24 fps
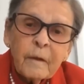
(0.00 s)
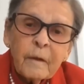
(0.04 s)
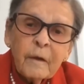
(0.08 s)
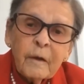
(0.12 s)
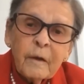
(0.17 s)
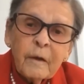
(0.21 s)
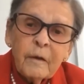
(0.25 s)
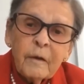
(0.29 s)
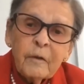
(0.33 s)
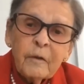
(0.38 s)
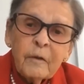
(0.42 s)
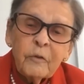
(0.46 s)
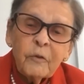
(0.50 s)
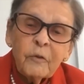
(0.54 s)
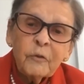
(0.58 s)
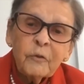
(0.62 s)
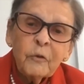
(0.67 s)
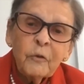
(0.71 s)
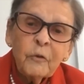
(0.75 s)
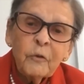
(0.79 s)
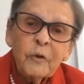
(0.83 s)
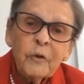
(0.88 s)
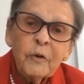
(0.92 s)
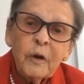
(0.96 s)
is the
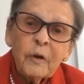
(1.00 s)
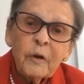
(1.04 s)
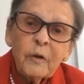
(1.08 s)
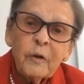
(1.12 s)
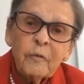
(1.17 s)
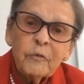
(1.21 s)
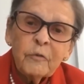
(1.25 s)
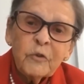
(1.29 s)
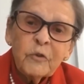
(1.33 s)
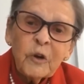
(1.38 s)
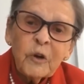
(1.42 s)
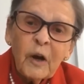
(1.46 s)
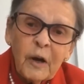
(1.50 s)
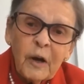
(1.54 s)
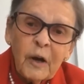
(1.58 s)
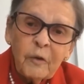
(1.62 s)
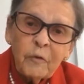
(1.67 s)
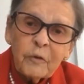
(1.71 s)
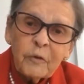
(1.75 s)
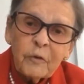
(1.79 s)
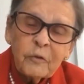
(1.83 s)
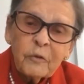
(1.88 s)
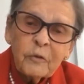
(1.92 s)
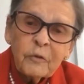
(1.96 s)
story of
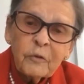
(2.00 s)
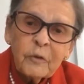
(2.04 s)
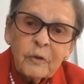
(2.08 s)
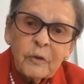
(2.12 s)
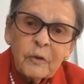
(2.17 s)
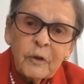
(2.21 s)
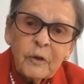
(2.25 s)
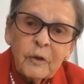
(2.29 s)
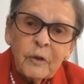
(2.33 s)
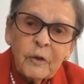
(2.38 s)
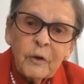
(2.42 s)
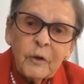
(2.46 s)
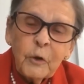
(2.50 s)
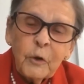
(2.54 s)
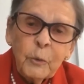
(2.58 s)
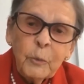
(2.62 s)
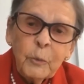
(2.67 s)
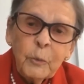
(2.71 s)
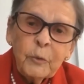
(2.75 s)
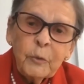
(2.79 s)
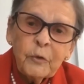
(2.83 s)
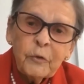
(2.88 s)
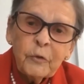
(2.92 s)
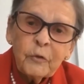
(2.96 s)
Jairus,
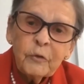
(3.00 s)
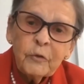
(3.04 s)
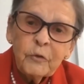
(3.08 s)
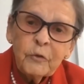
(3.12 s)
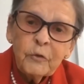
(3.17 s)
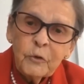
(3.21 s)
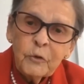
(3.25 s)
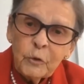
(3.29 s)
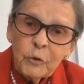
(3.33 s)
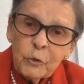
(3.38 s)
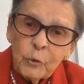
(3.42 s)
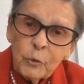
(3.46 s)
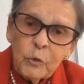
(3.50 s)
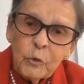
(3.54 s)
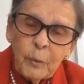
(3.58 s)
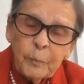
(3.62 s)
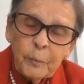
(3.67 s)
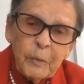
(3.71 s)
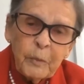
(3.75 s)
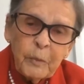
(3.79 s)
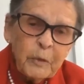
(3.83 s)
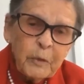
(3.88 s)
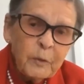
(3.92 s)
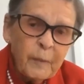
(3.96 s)
who was a Jew, a
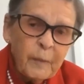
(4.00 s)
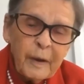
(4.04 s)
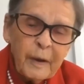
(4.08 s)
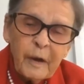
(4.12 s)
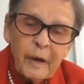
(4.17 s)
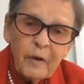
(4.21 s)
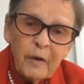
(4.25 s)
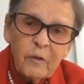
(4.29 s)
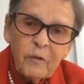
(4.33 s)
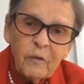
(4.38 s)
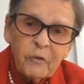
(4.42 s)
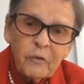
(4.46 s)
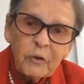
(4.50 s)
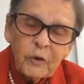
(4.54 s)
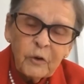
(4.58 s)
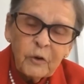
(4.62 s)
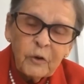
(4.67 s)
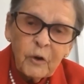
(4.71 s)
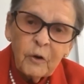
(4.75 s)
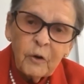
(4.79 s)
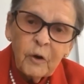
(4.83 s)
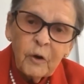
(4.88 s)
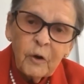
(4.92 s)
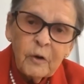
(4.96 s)
big man in the
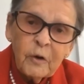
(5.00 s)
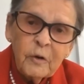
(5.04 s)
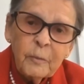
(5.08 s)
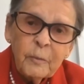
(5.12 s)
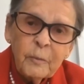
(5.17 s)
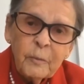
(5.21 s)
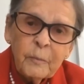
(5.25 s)
synagogue,